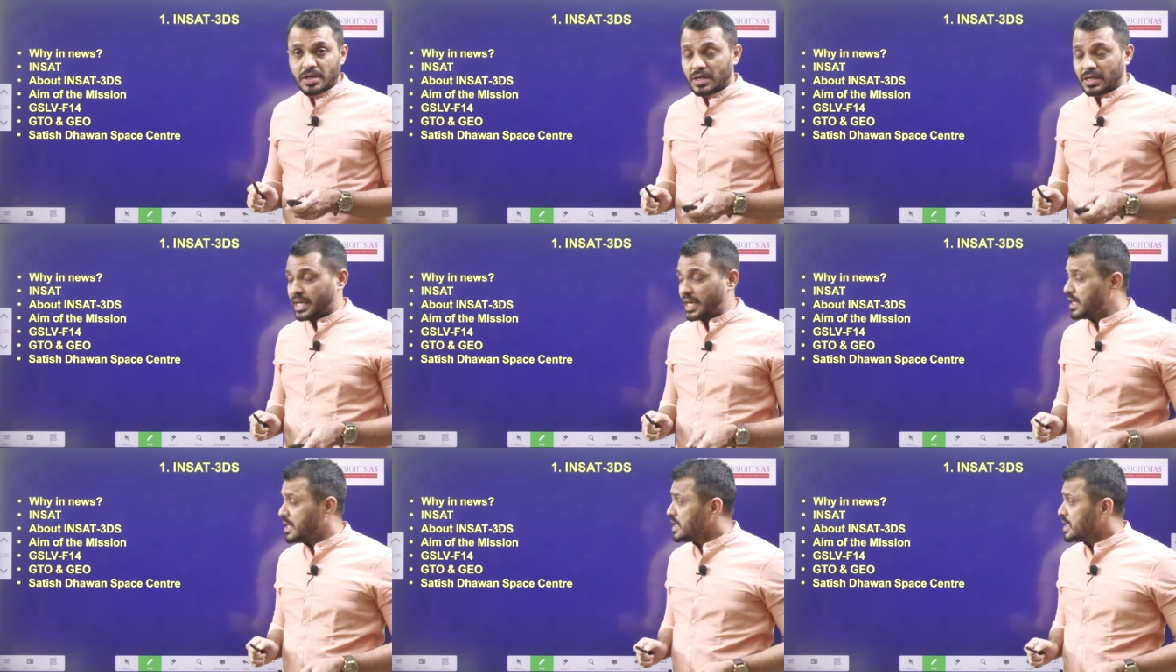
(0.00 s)

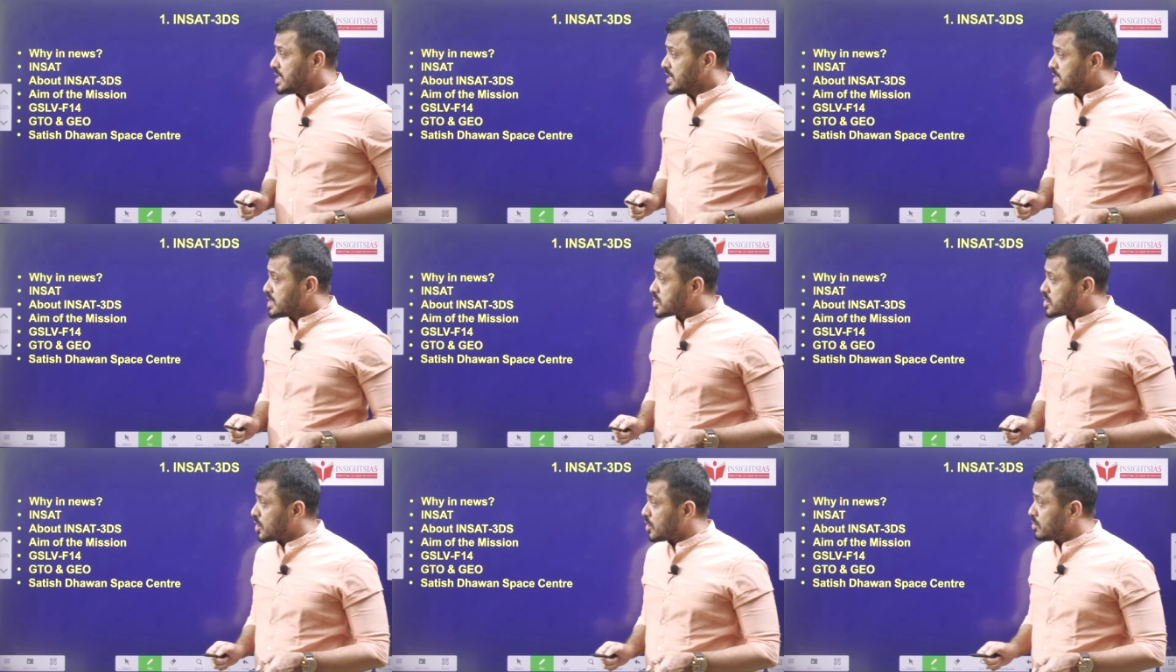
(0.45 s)
Okay,
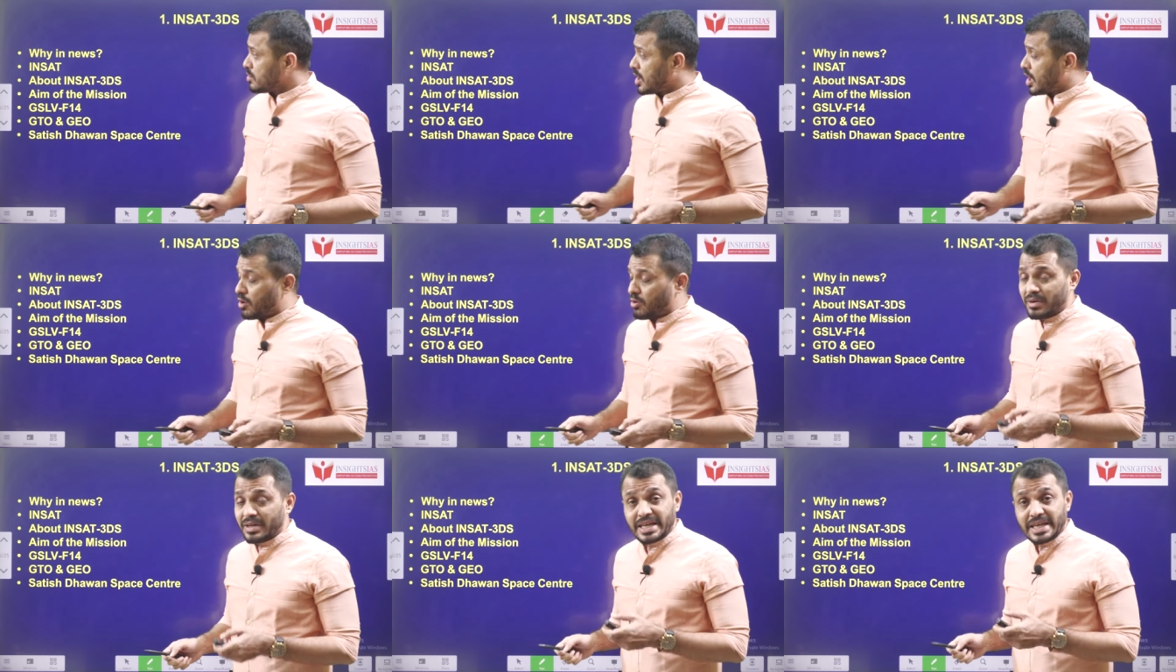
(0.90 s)
so
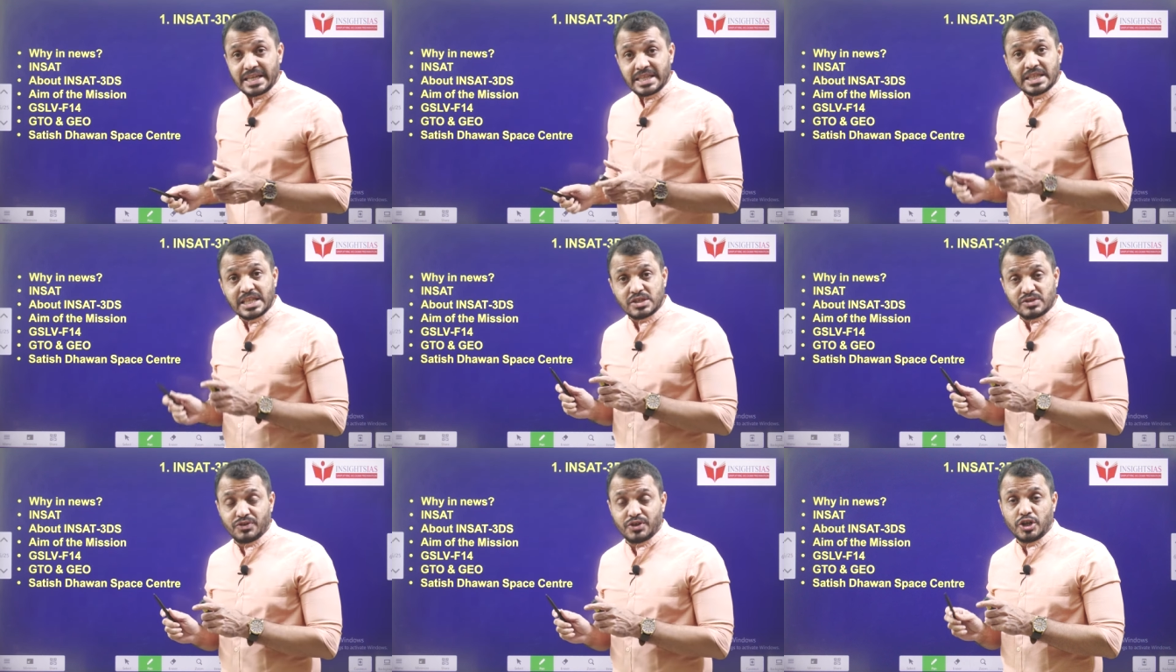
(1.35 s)
now in
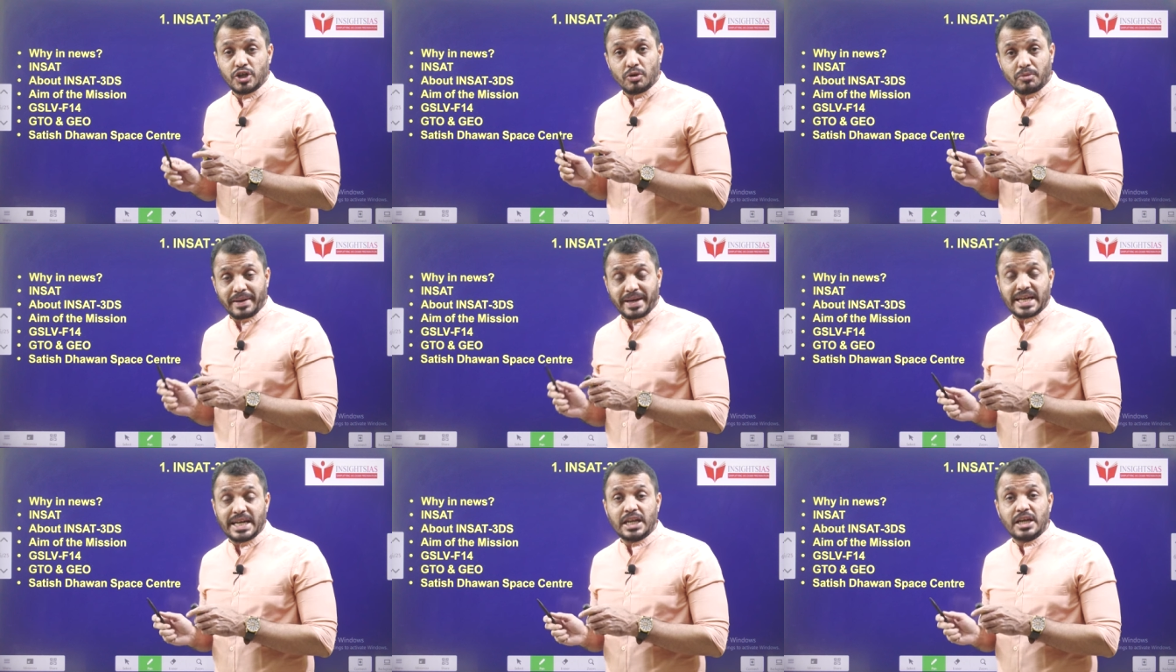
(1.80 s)
this video
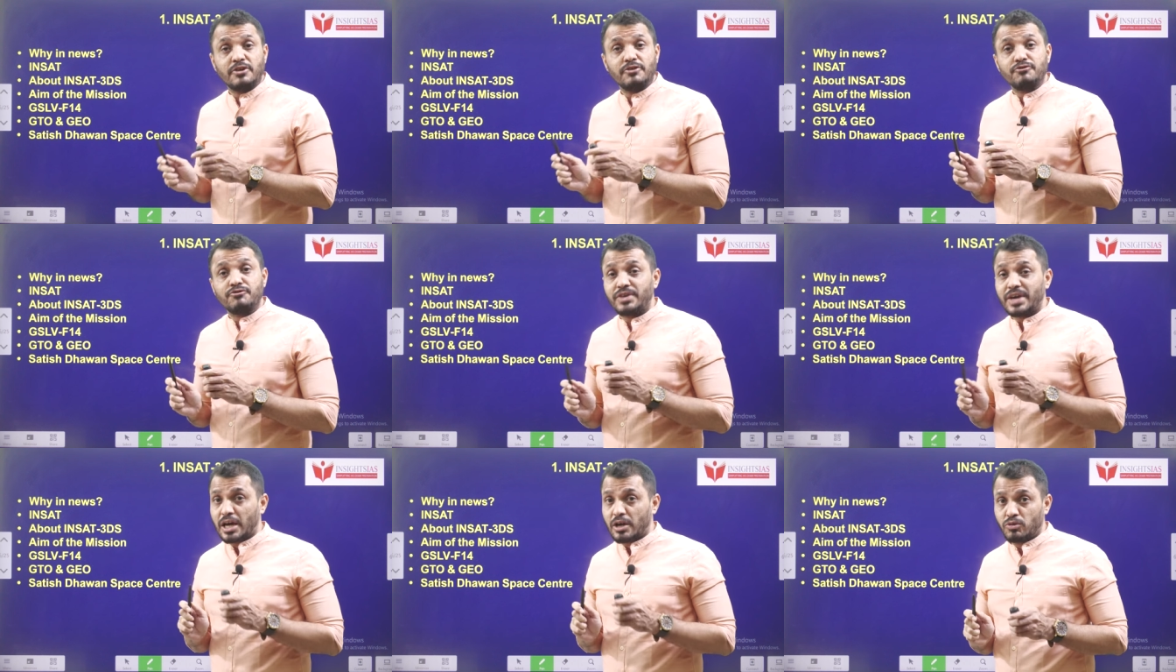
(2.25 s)
mainly,
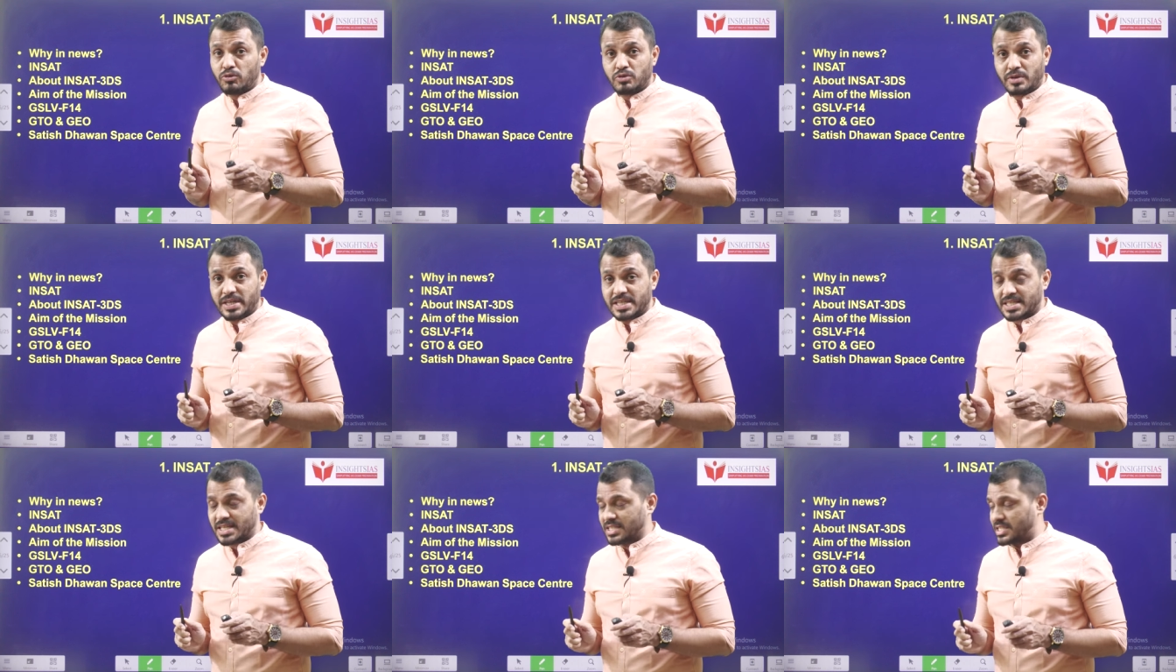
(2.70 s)
we are going
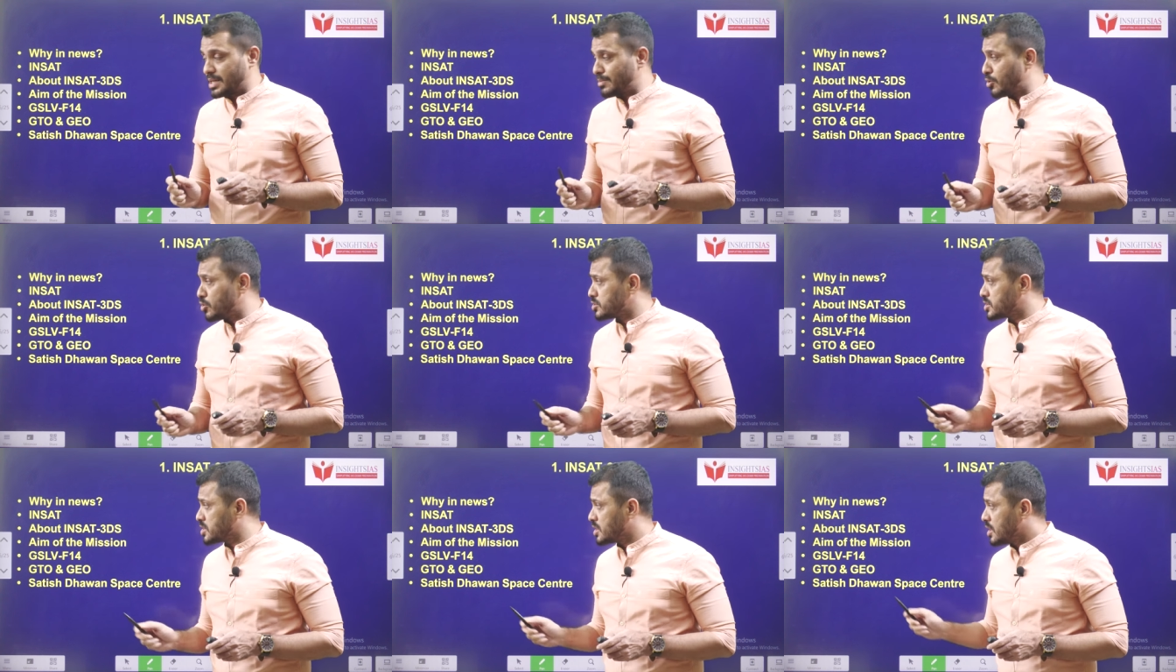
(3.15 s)
to discuss
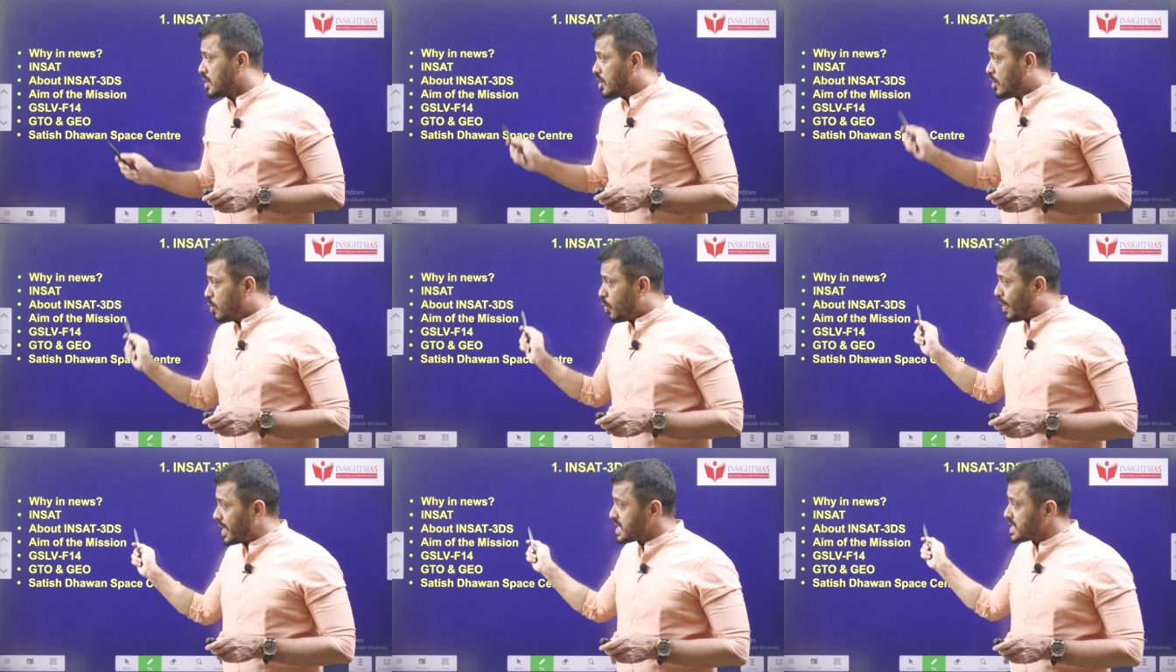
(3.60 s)
about
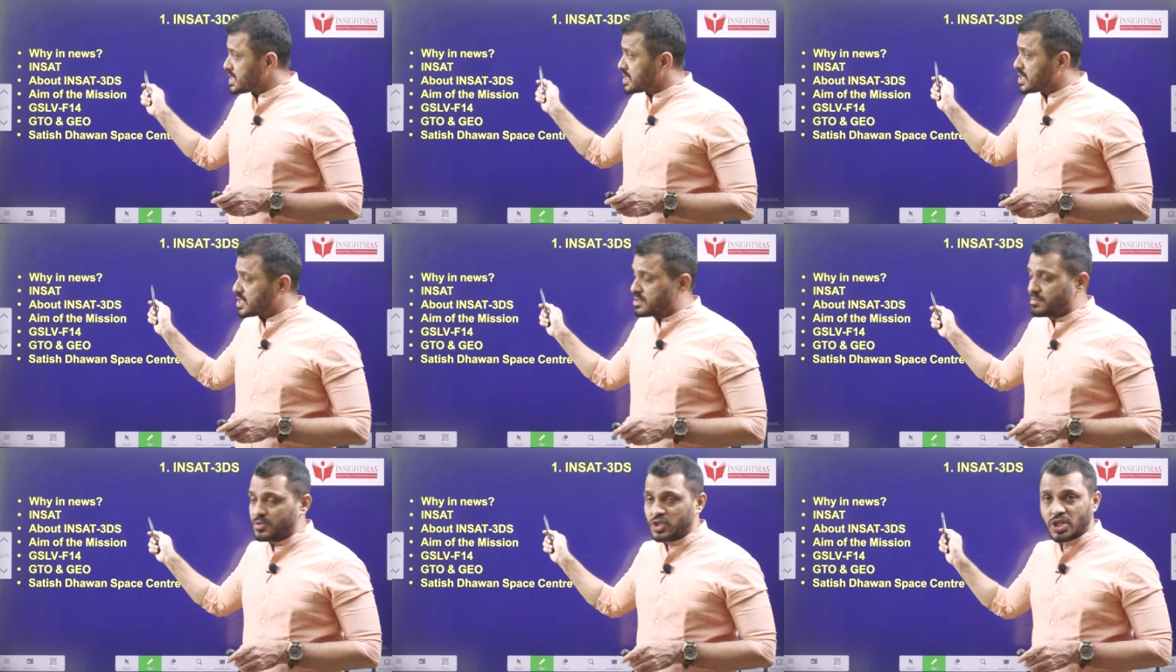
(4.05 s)
what is
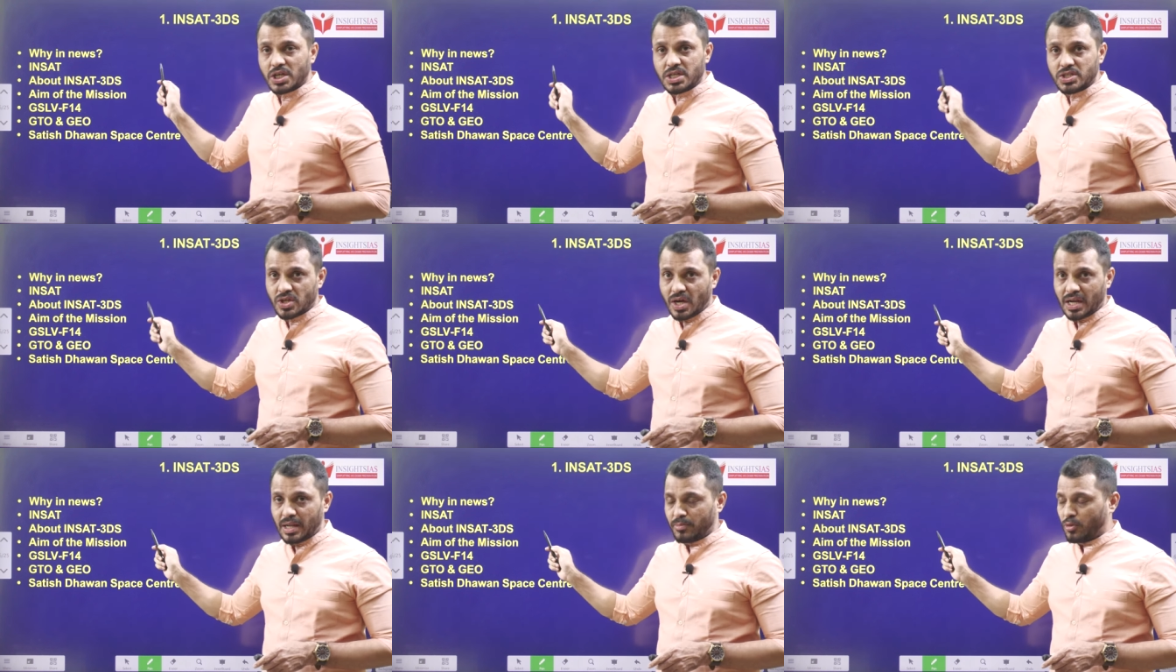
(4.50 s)
this mission
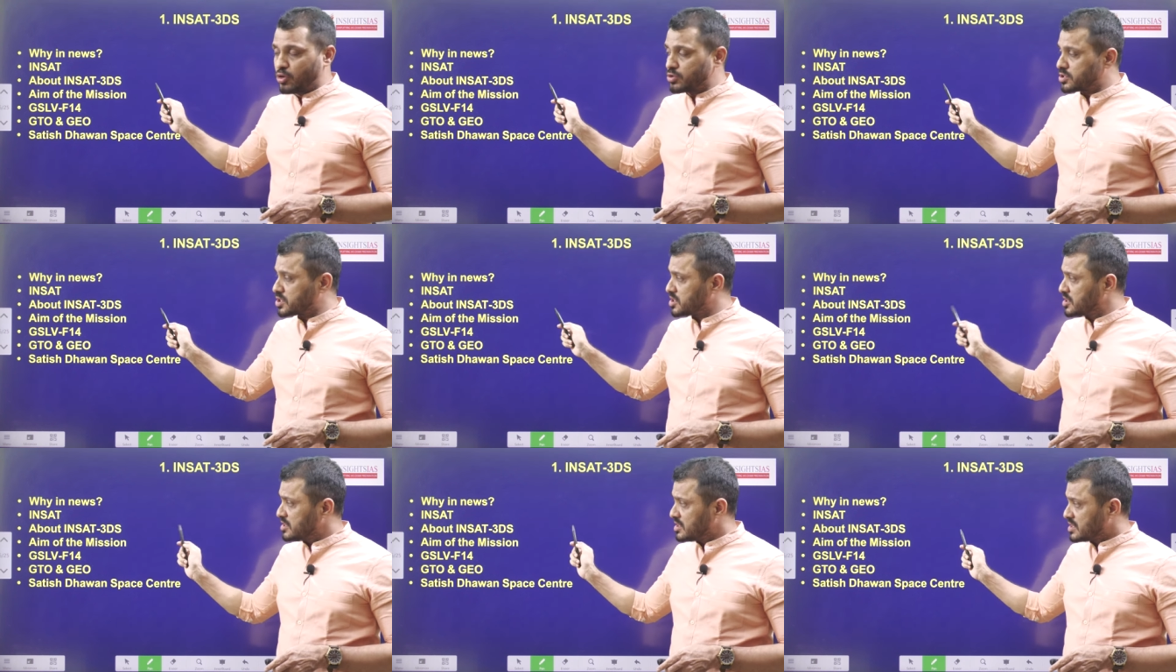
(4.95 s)
is all
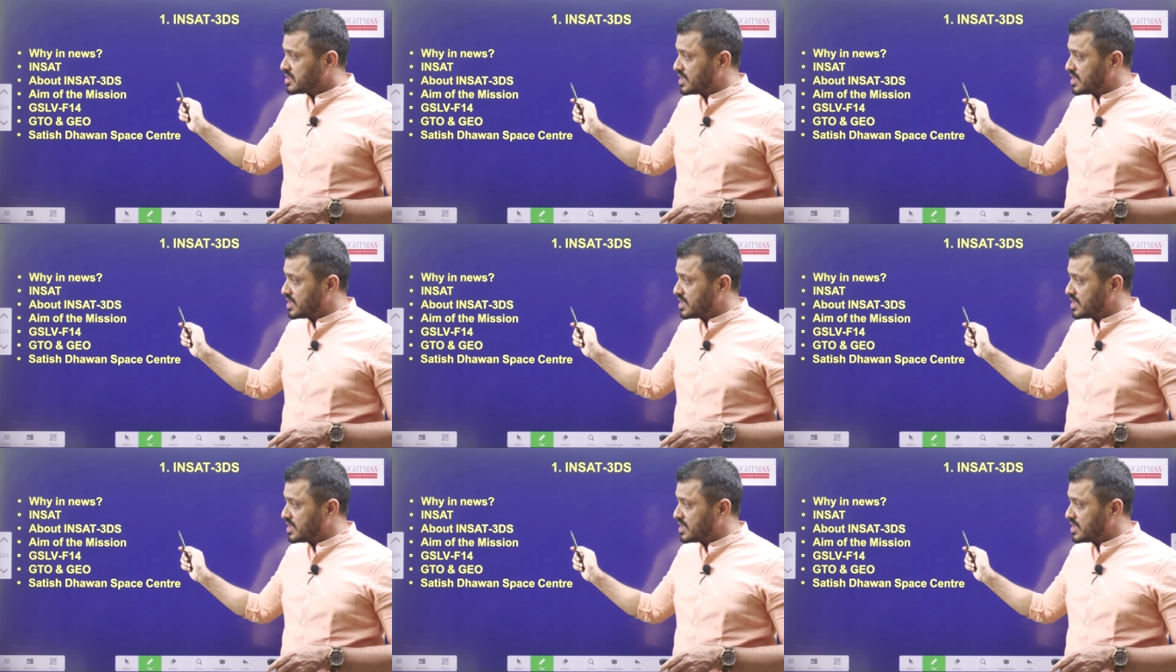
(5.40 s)
about.